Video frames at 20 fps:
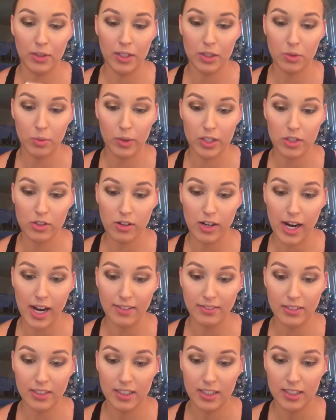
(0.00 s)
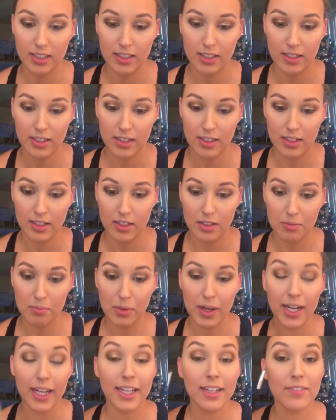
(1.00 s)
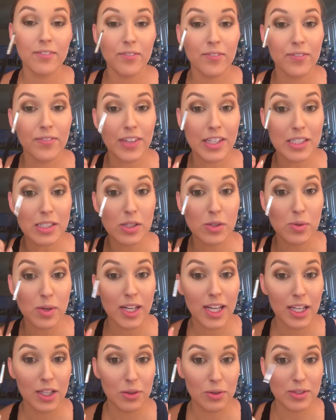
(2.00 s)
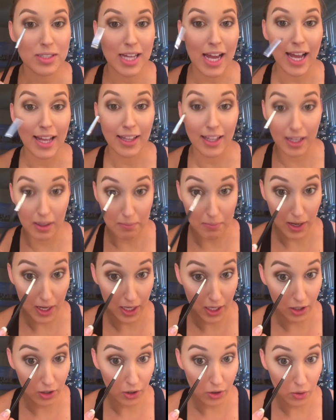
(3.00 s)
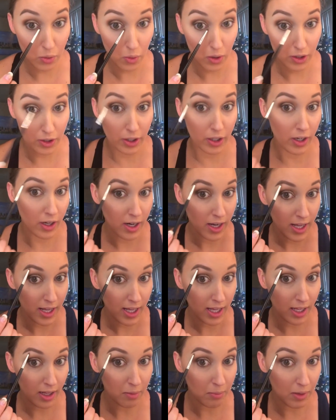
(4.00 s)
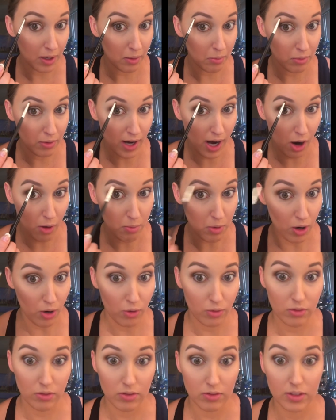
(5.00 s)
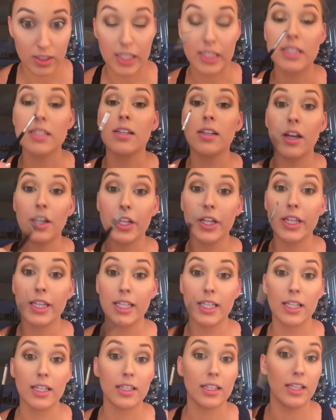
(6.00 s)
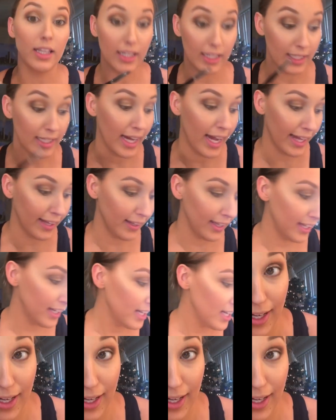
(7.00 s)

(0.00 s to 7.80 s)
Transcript: It's witchcraft. But this is what I use to highlight my inner corner and my brow bone. That's another thing you need to highlight.